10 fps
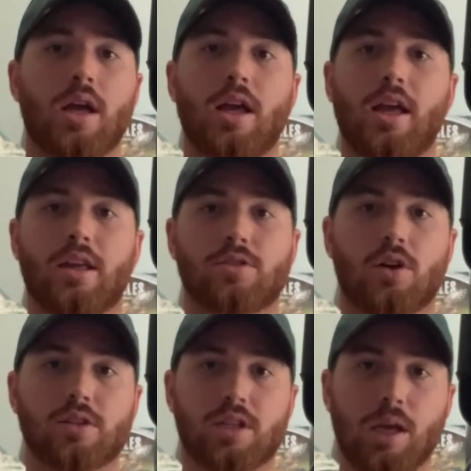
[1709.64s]
as
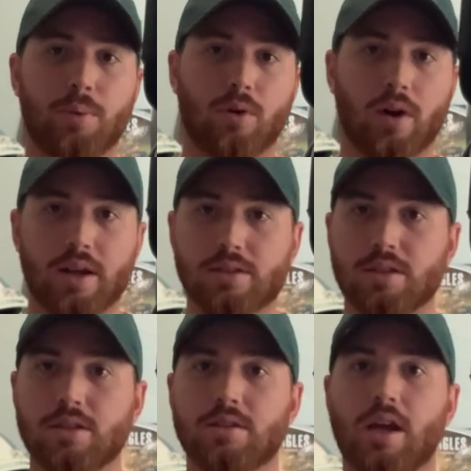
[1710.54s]
long as he
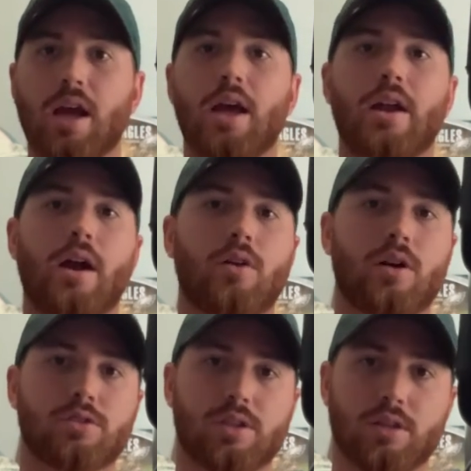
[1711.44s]
progresses and Aaron
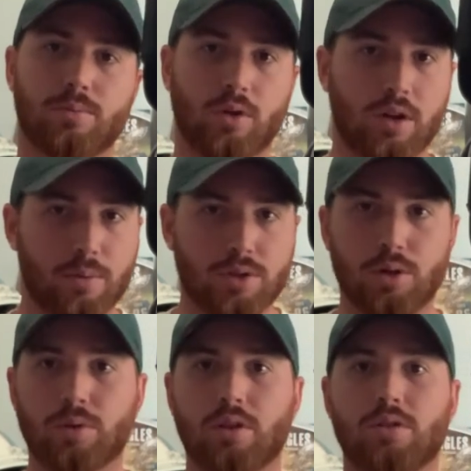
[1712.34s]
Rodgers gets more chemistry
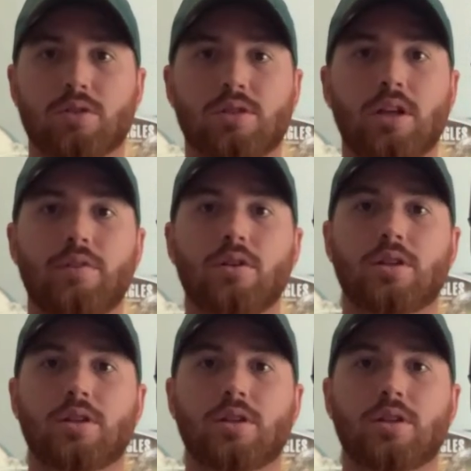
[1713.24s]
with these receivers,